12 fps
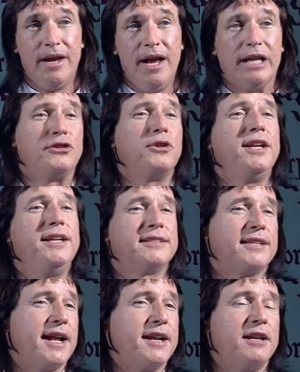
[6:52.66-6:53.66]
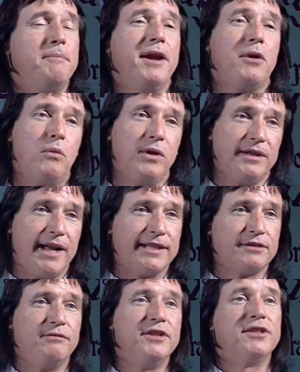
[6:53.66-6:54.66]
And so they decided to make one last
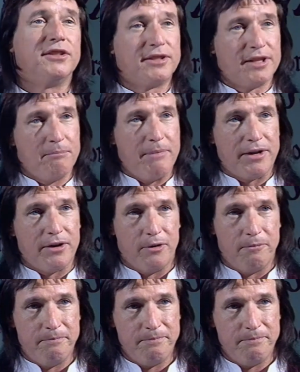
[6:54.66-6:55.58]
visit to the meadow.